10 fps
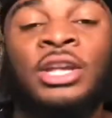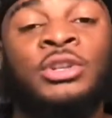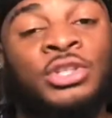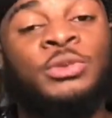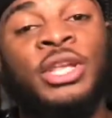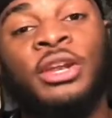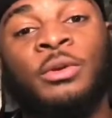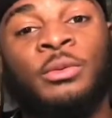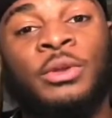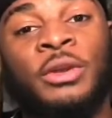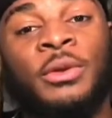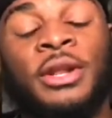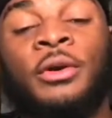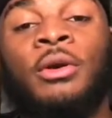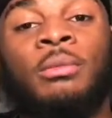So she was getting
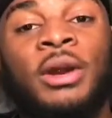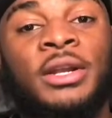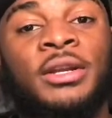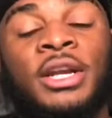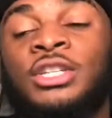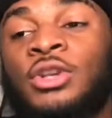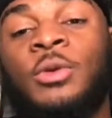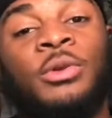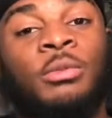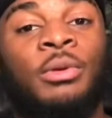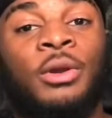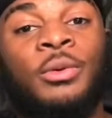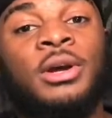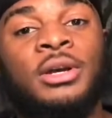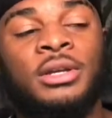ready to go on break. So I went on break
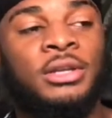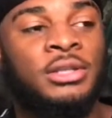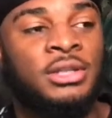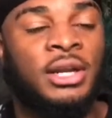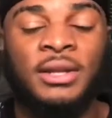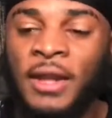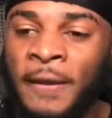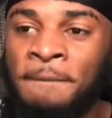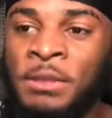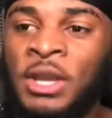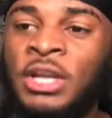with her and she like that.